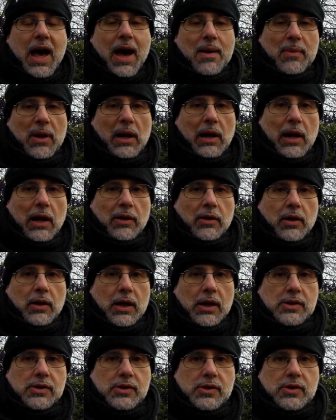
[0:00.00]
I'm in
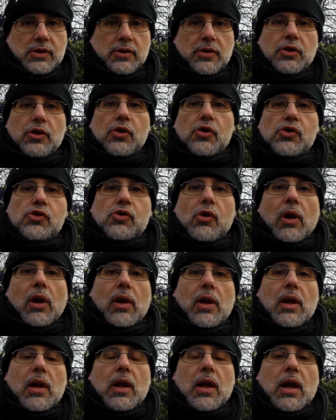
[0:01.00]
London as usual.
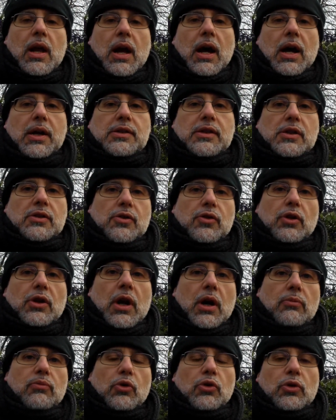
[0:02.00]
I just
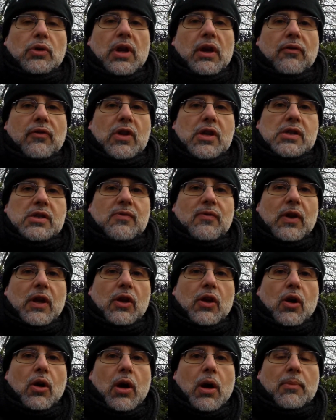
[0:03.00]
thought I would give this
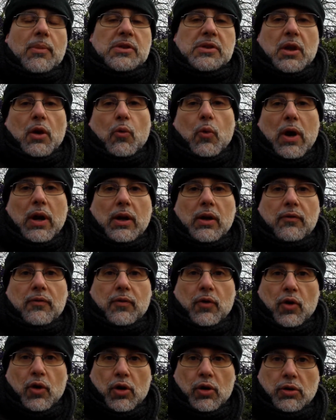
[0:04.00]
video. I'm still
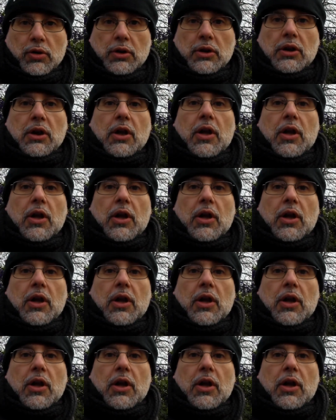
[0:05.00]
waiting for